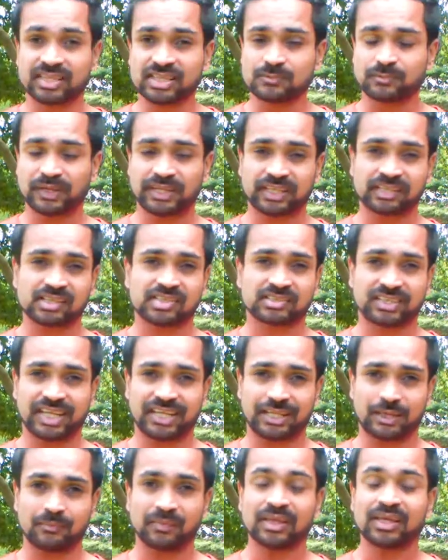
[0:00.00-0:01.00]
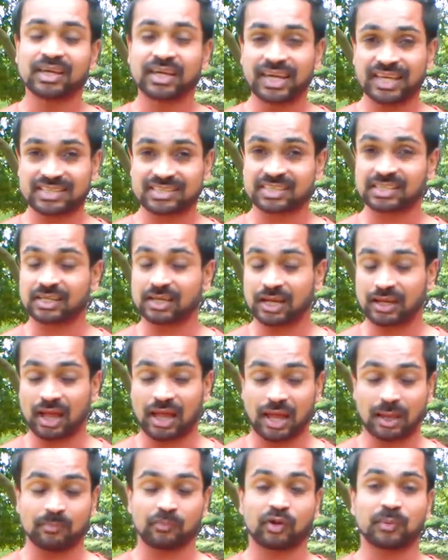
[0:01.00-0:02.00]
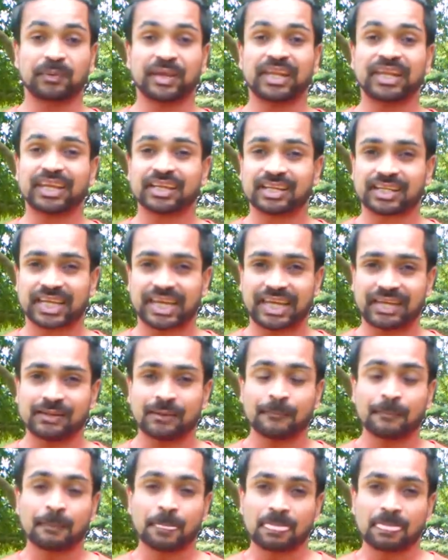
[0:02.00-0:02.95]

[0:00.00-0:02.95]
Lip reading: this particular stadium, it's, I'm repeating it again,